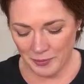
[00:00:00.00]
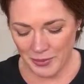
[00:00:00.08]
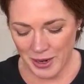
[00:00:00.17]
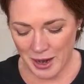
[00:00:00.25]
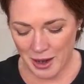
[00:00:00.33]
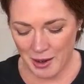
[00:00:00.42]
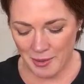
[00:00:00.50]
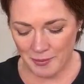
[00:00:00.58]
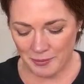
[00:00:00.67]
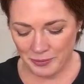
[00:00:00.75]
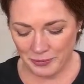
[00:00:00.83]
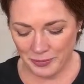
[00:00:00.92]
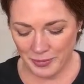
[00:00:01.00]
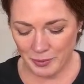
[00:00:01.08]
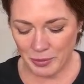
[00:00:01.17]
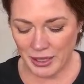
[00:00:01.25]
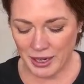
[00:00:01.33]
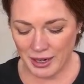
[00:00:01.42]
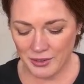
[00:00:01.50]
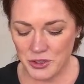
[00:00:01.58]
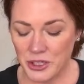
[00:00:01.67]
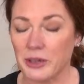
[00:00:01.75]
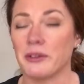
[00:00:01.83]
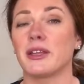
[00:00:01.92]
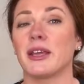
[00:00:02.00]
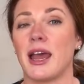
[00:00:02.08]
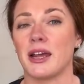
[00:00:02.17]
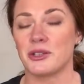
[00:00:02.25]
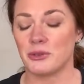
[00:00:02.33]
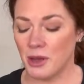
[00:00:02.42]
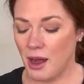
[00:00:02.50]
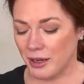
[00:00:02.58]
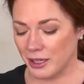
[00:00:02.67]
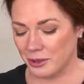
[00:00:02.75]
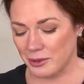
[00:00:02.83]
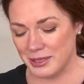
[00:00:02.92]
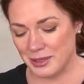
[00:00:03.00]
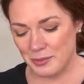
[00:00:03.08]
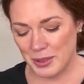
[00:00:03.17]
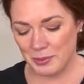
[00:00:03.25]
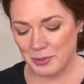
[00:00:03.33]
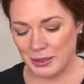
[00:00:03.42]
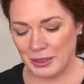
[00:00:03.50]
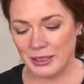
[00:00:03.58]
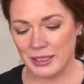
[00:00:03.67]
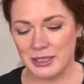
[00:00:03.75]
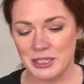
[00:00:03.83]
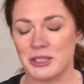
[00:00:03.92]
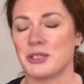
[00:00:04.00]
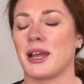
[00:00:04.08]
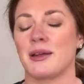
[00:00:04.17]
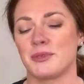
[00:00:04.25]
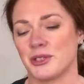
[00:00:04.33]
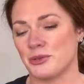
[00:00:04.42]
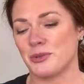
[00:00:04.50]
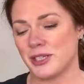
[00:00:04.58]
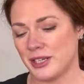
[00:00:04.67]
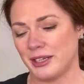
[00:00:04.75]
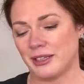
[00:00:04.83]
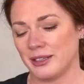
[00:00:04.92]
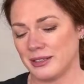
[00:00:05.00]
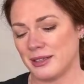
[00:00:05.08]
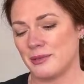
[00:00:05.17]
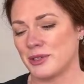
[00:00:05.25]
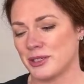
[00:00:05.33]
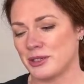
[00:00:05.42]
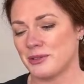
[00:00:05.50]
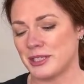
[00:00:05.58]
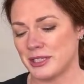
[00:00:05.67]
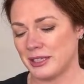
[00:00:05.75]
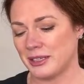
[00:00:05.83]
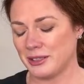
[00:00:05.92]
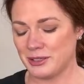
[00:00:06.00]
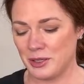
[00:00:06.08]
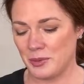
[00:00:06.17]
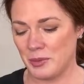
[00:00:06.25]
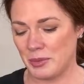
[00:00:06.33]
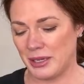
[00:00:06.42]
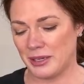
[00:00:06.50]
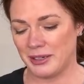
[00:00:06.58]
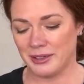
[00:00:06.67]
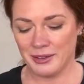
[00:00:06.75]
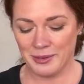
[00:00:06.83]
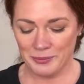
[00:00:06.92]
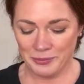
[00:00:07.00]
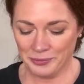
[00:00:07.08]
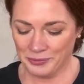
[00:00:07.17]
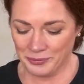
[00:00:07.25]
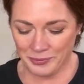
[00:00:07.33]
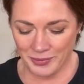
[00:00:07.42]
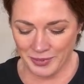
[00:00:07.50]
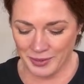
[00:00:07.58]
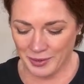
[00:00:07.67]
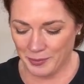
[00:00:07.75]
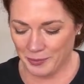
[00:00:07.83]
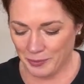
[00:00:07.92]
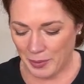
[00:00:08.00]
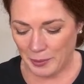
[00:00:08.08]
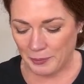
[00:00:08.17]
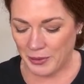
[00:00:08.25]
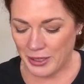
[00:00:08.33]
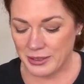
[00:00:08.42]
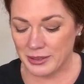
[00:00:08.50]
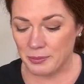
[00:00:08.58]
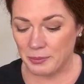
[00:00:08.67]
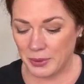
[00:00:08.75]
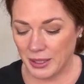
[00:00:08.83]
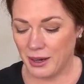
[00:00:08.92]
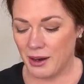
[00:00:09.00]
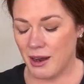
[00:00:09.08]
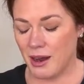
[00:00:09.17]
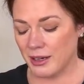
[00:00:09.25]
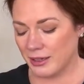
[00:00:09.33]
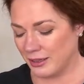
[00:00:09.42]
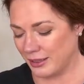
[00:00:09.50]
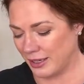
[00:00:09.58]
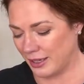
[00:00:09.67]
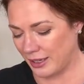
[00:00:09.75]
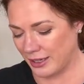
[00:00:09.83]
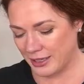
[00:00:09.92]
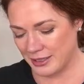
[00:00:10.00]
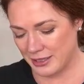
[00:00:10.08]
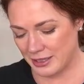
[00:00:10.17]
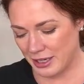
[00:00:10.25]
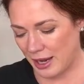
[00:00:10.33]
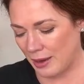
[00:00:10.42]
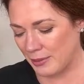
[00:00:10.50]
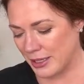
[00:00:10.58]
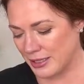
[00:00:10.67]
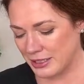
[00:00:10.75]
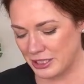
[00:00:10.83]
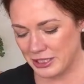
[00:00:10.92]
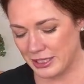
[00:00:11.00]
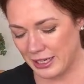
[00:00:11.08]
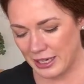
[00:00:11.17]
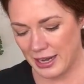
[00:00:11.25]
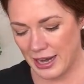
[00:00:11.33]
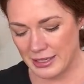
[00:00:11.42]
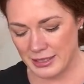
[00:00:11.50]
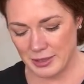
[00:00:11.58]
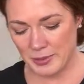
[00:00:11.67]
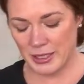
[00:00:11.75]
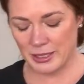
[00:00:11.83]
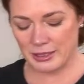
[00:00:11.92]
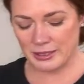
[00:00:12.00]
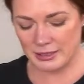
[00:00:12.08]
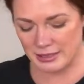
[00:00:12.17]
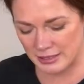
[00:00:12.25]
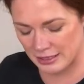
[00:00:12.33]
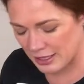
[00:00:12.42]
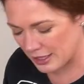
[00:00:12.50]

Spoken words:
But I have shared the actual audio with some people, and I'm just ridiculous. I'm just a ridiculous human being. But it's a big hawk, and I'm guessing she's got a nest because